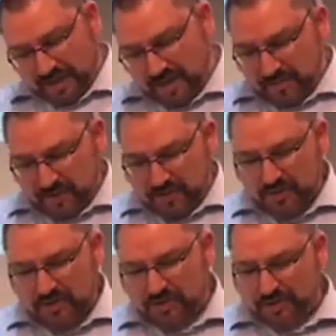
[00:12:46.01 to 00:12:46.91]
the
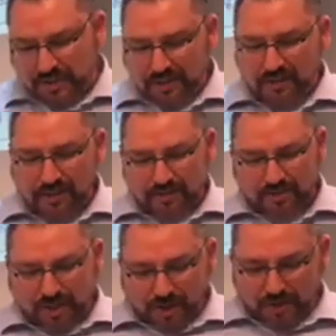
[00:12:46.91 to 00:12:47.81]
Hebrews who said, let
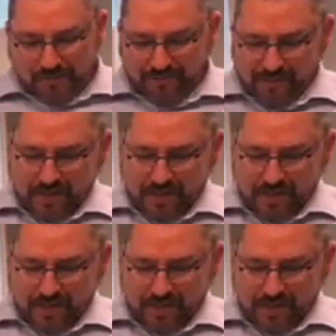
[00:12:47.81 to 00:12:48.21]
us go